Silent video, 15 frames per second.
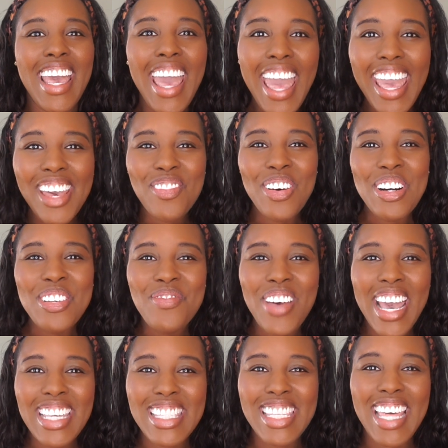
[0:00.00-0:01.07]
Hey, welcome
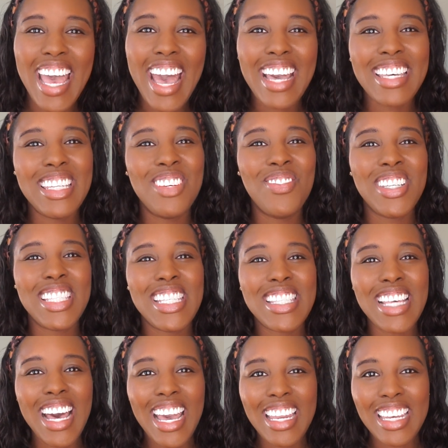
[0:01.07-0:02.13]
back to the Academic
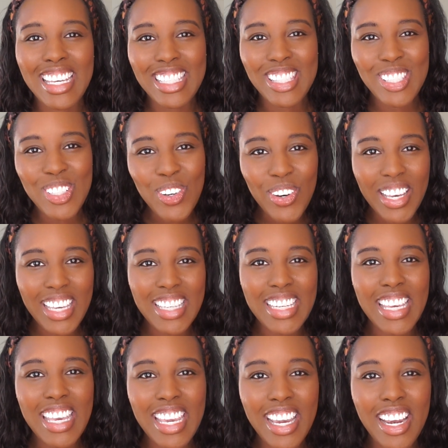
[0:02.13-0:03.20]
Society. It's Toyin
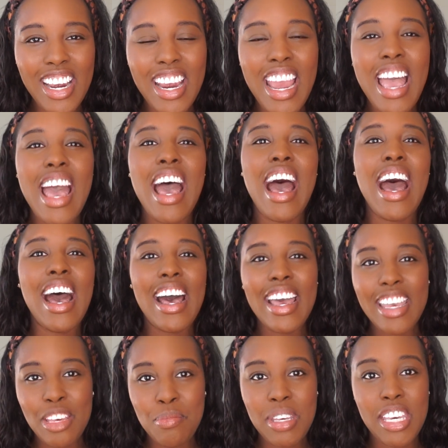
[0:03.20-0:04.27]
here. I
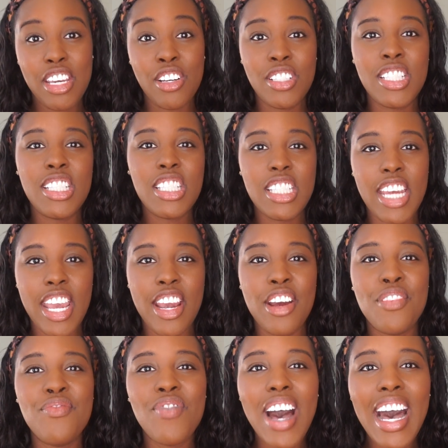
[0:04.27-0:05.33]
am here to
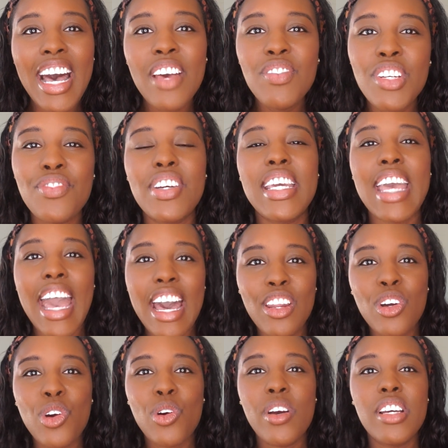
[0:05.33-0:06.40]
share 5 different
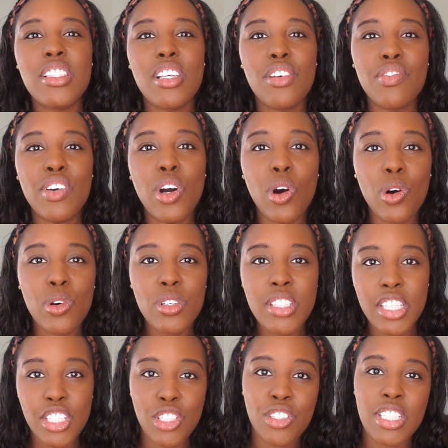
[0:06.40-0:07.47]
categories of goals
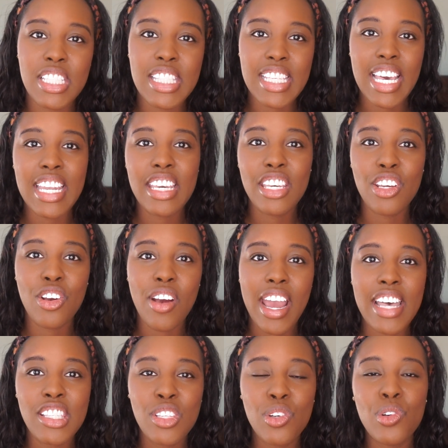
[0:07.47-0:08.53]
that you should set in
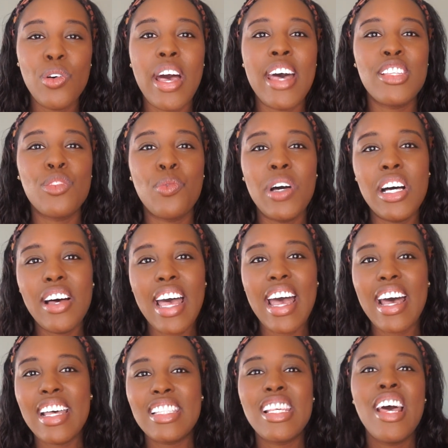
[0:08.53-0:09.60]
grad school, as well
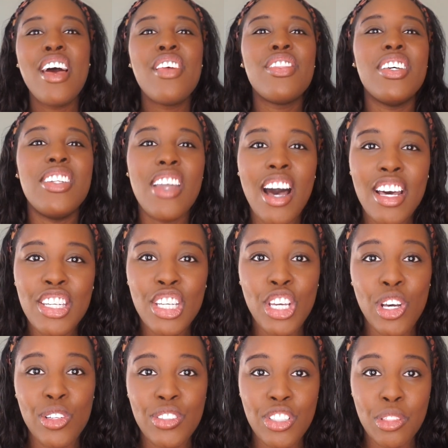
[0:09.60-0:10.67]
as the
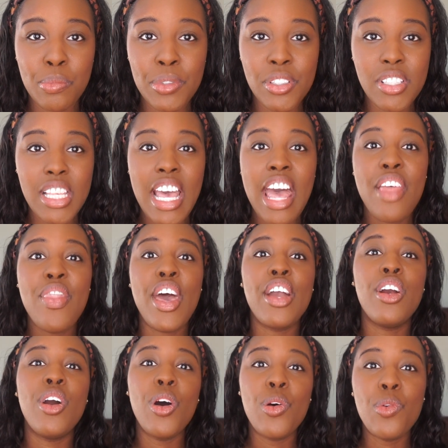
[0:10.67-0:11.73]
non-negotiables
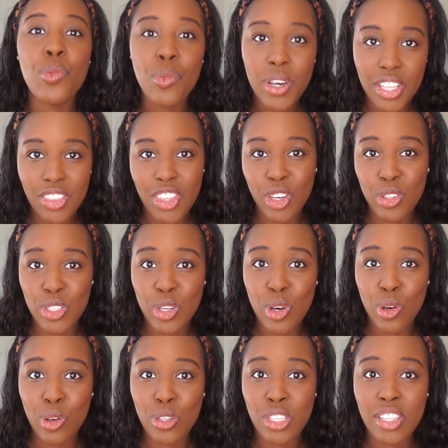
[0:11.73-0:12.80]
that go with those
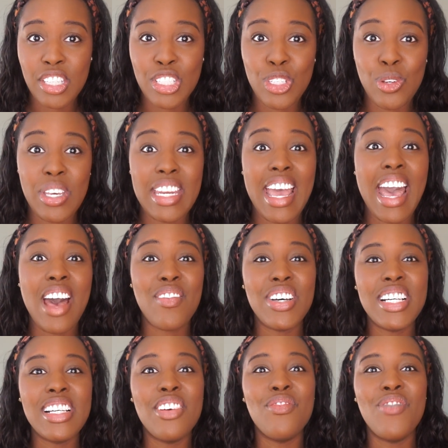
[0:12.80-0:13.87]
goals so that you can have
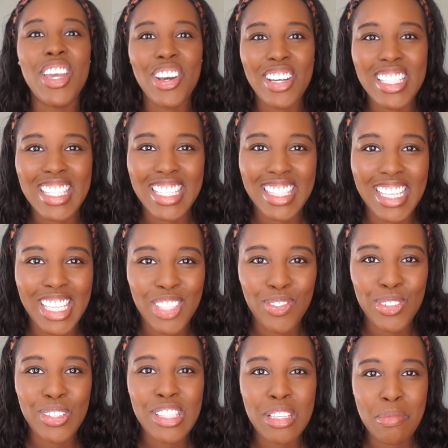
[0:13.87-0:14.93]
a very
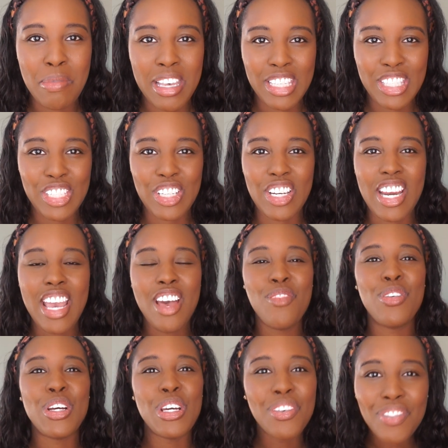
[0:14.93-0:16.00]
successful semester
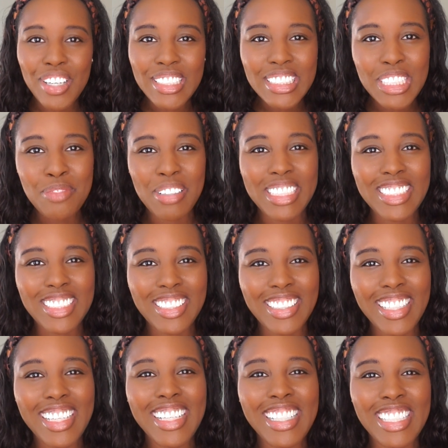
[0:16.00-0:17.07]
for your first
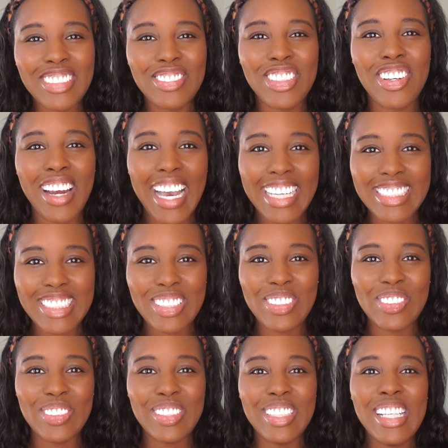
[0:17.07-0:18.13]
semester of grad
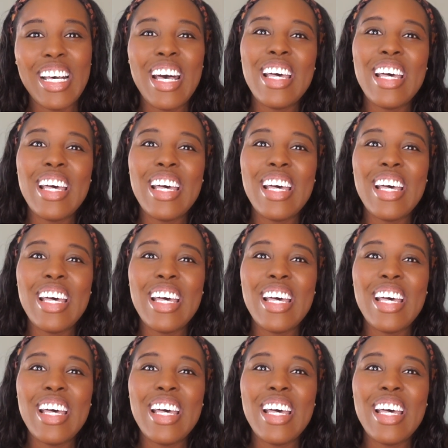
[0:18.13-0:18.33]
school.